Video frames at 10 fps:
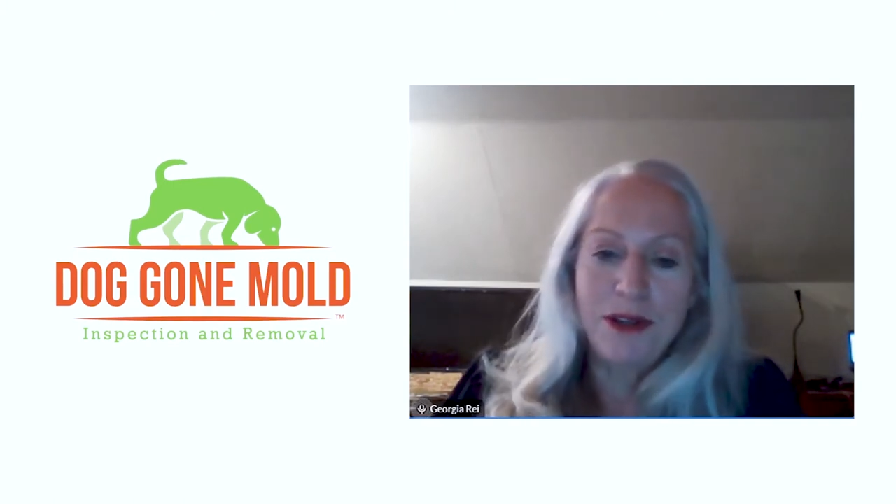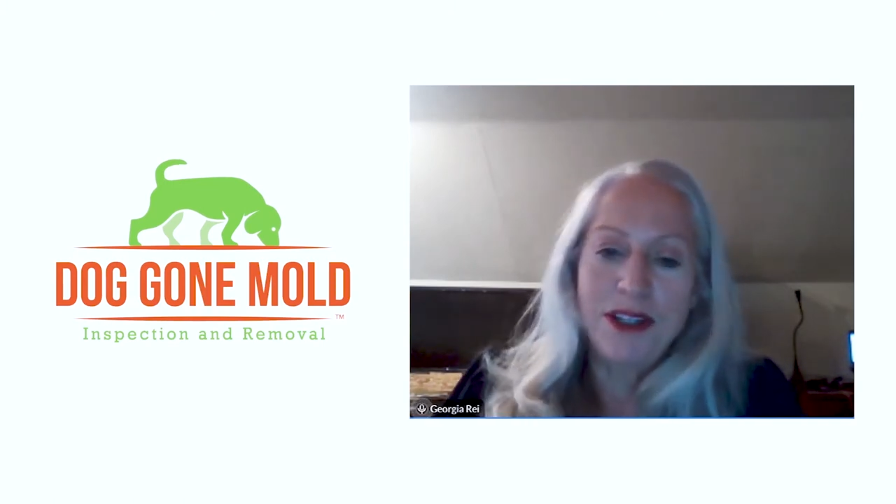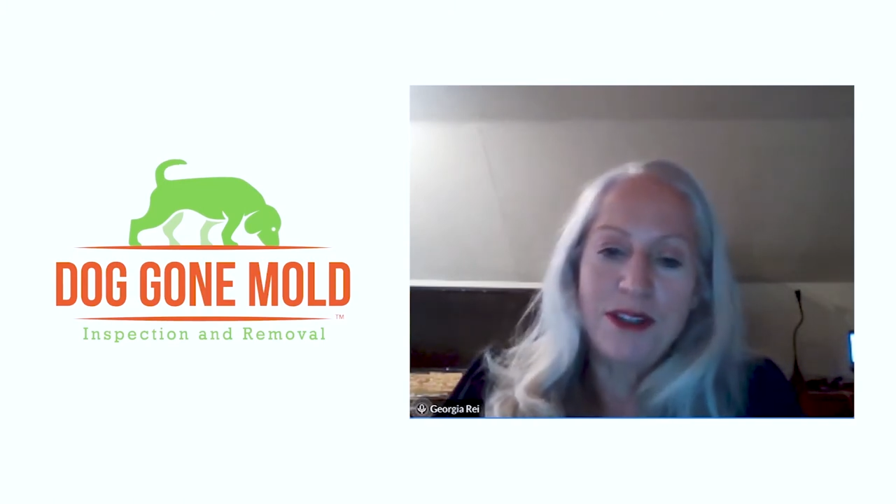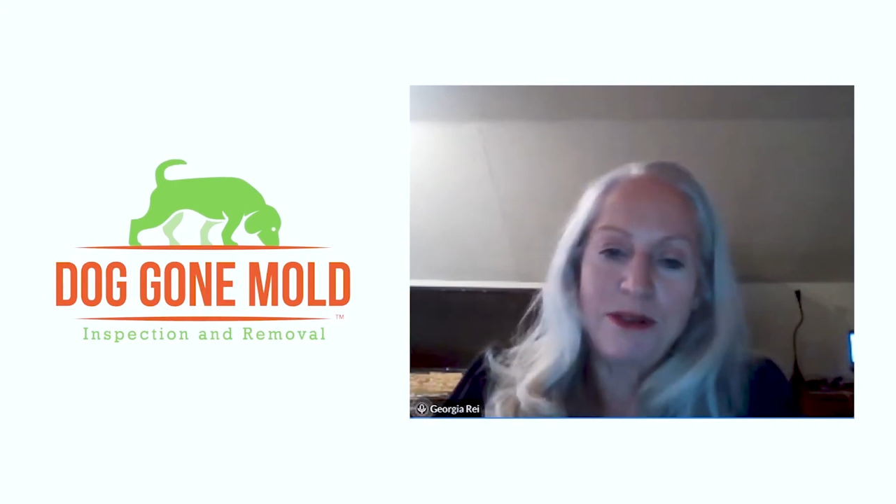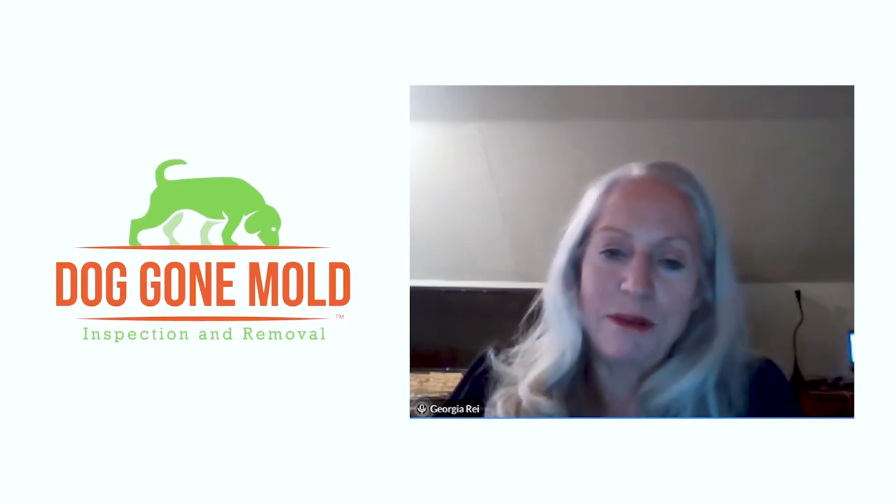
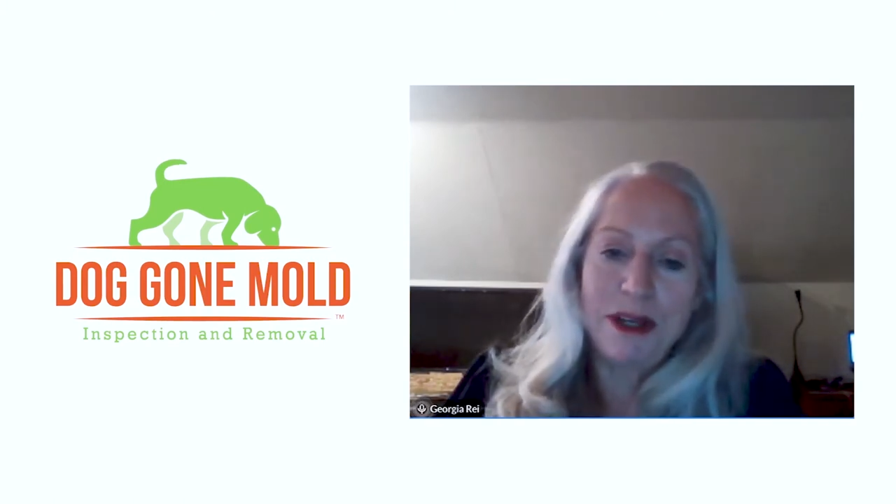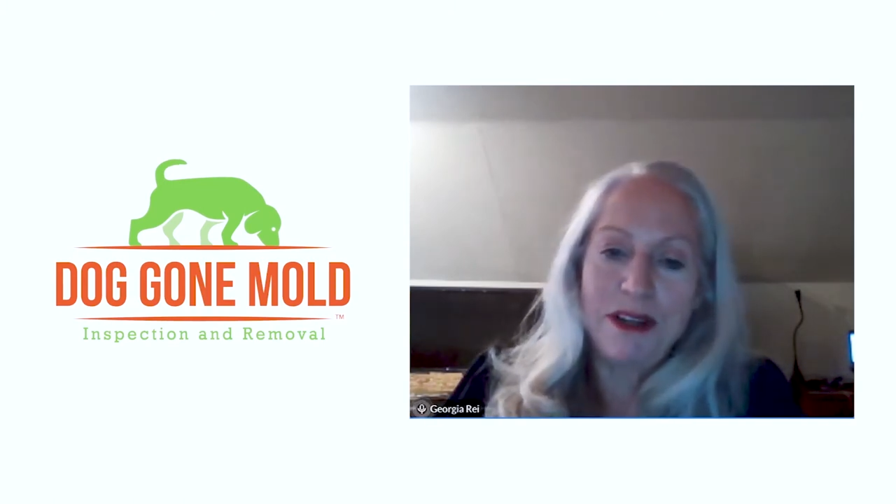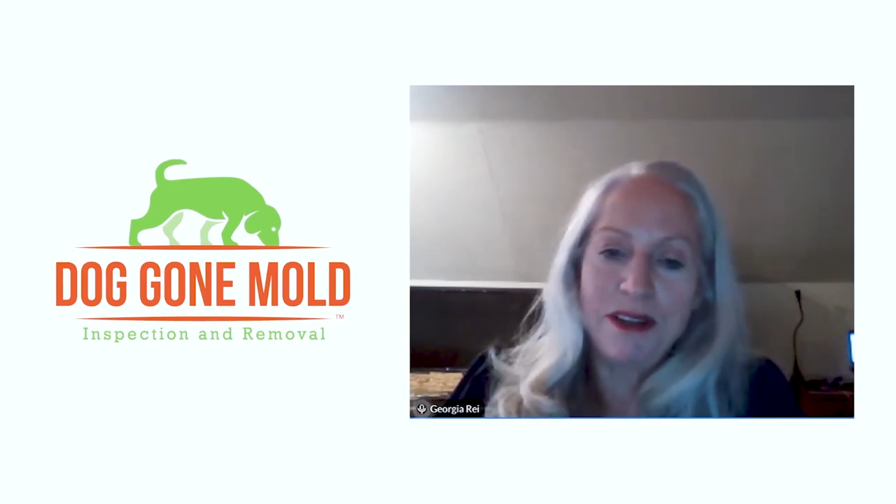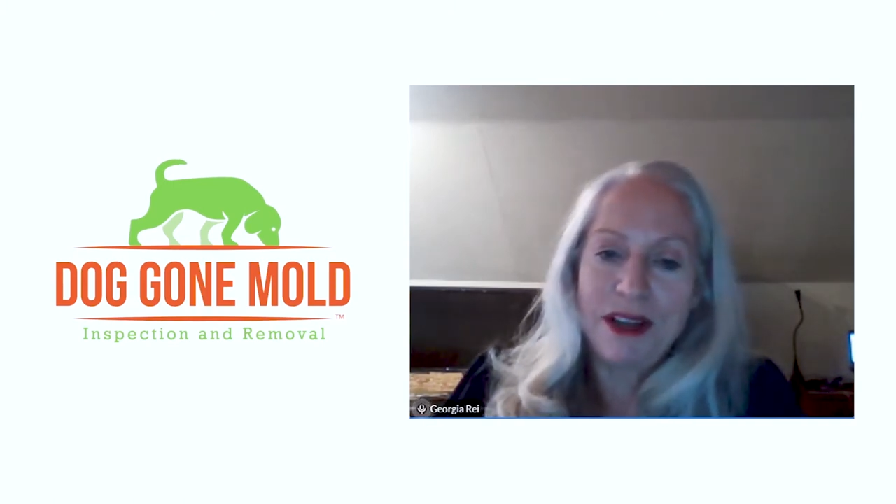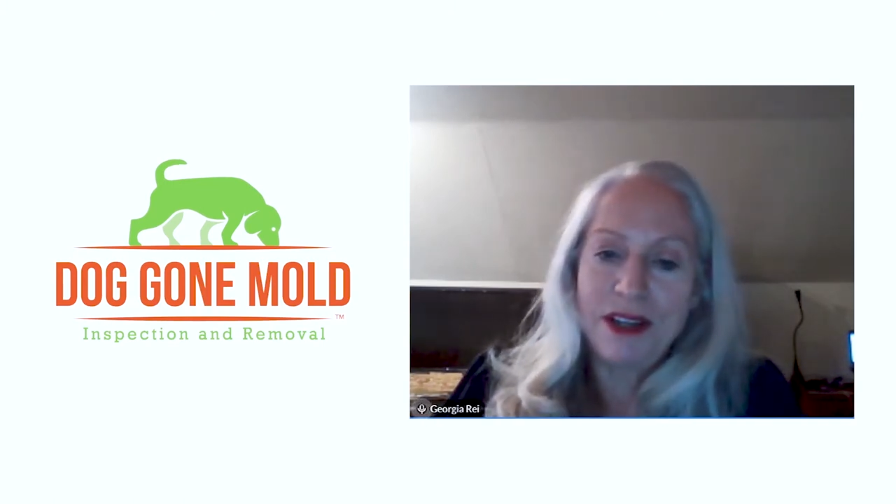into a
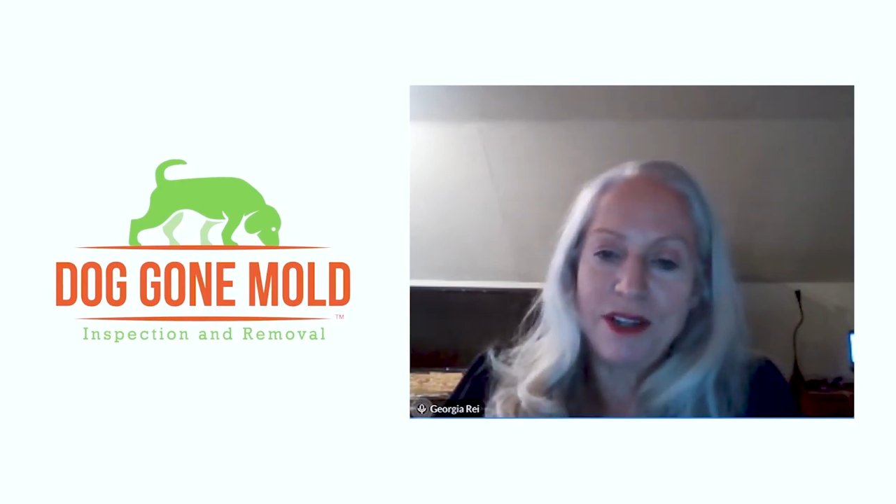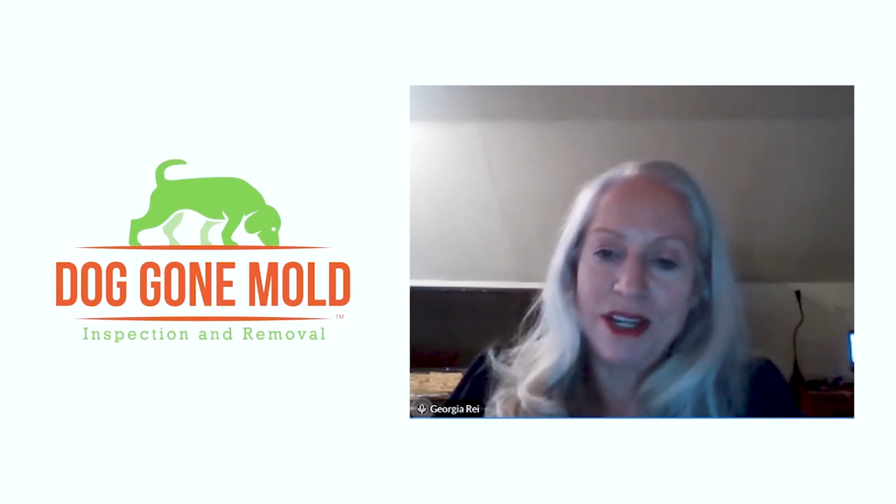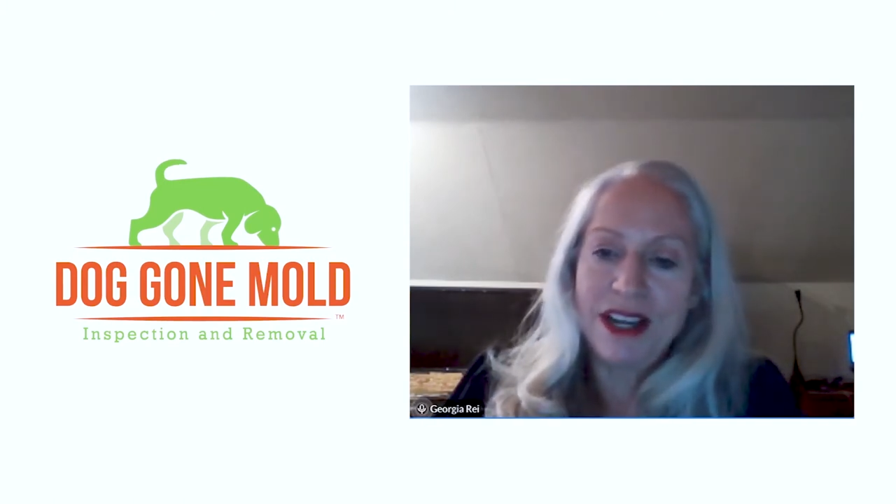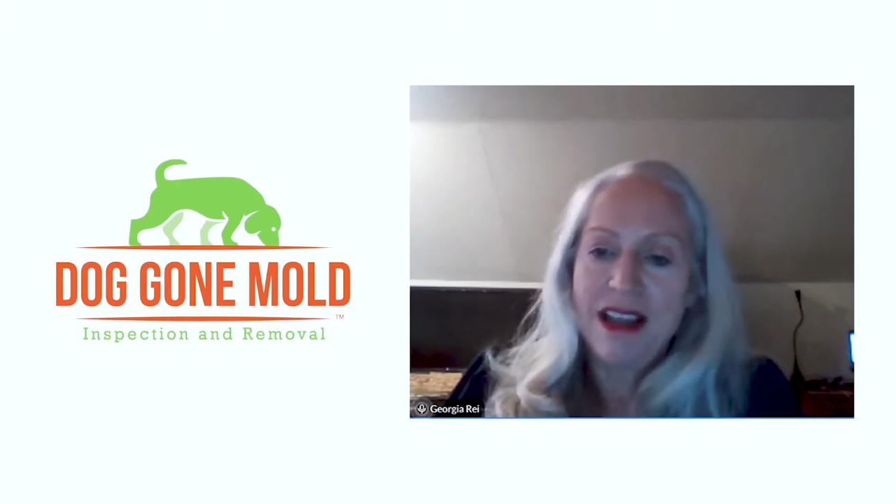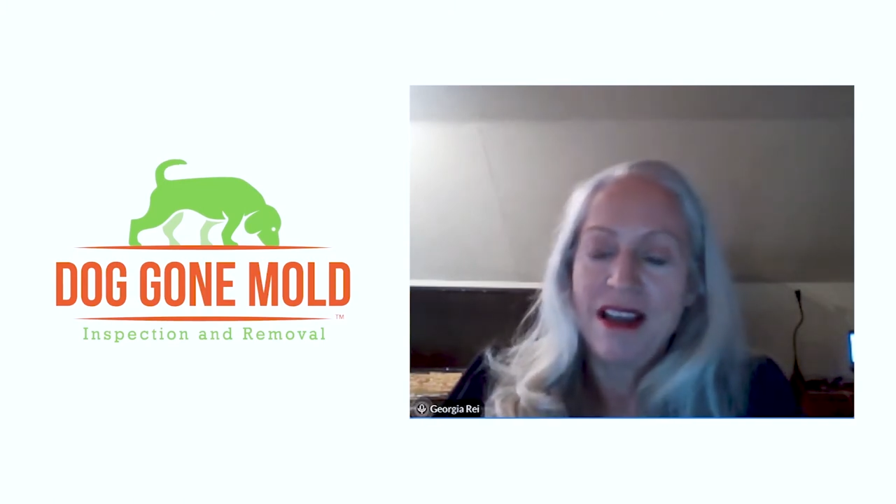bigger laundry.